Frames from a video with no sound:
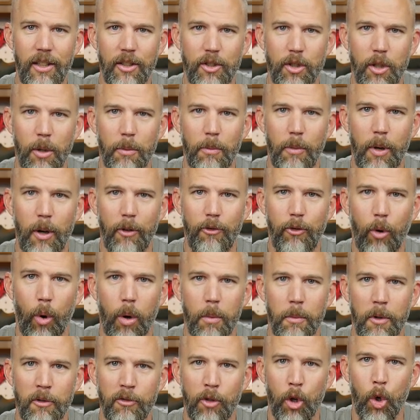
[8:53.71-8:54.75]
some
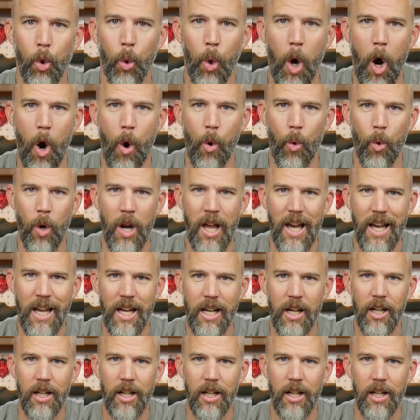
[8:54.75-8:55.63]
form of groan